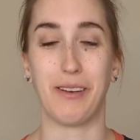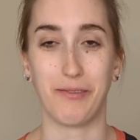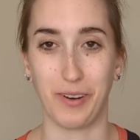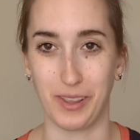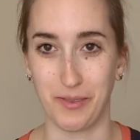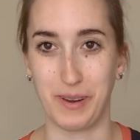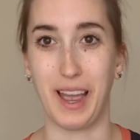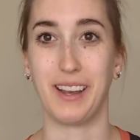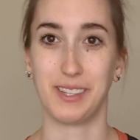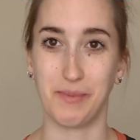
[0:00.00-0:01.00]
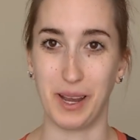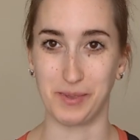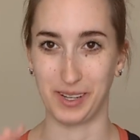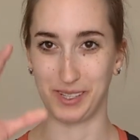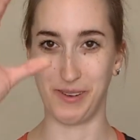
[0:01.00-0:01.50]
down further beyond.
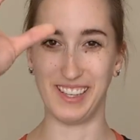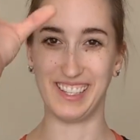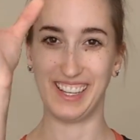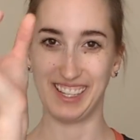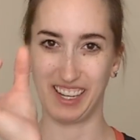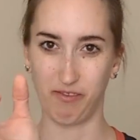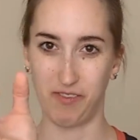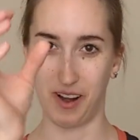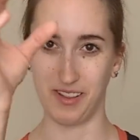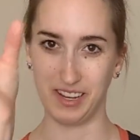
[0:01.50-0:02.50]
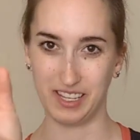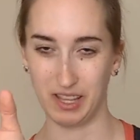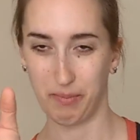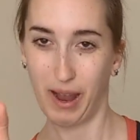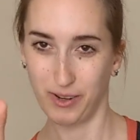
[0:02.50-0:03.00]
Sometimes our small intestine can fall
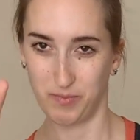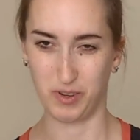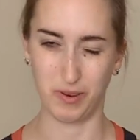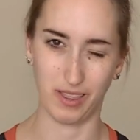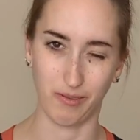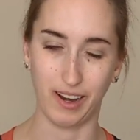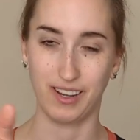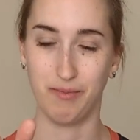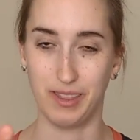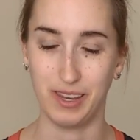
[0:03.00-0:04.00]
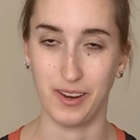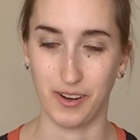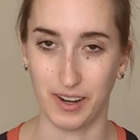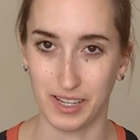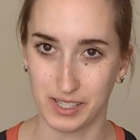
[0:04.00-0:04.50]
into the pouch between the rectum and the
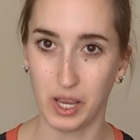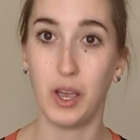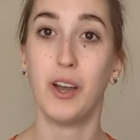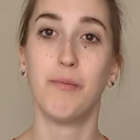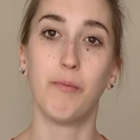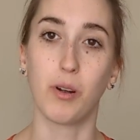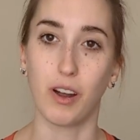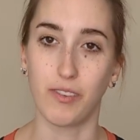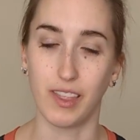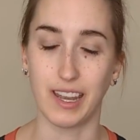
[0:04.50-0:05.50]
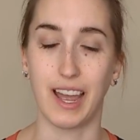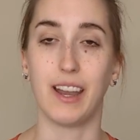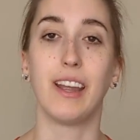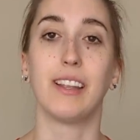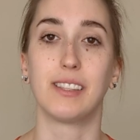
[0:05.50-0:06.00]
uterus. More often than
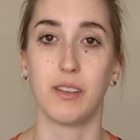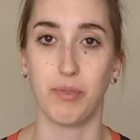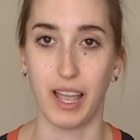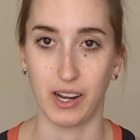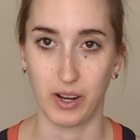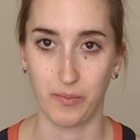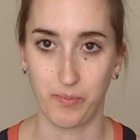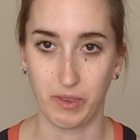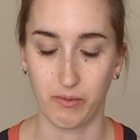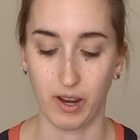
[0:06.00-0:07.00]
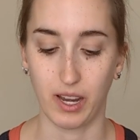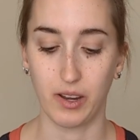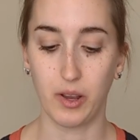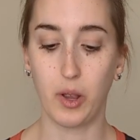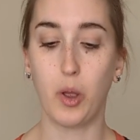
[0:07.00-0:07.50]
not, it's the bladder,
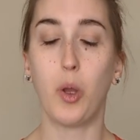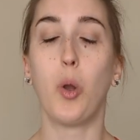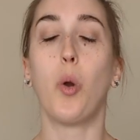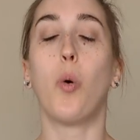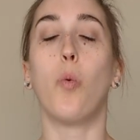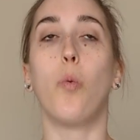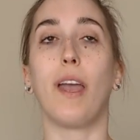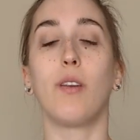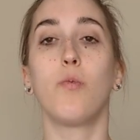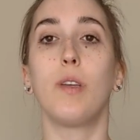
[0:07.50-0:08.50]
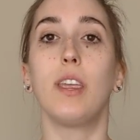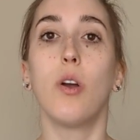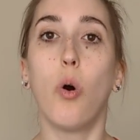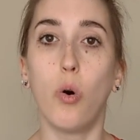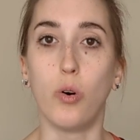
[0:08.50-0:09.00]
right? When we
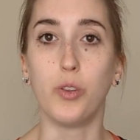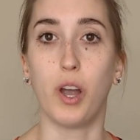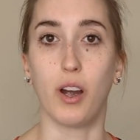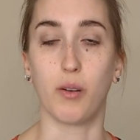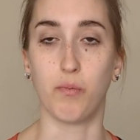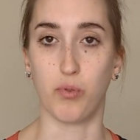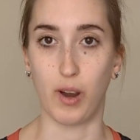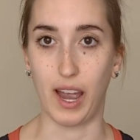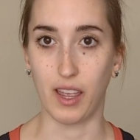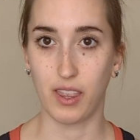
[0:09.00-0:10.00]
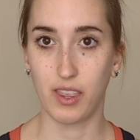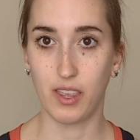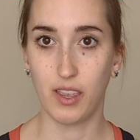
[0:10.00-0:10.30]
hold our breath,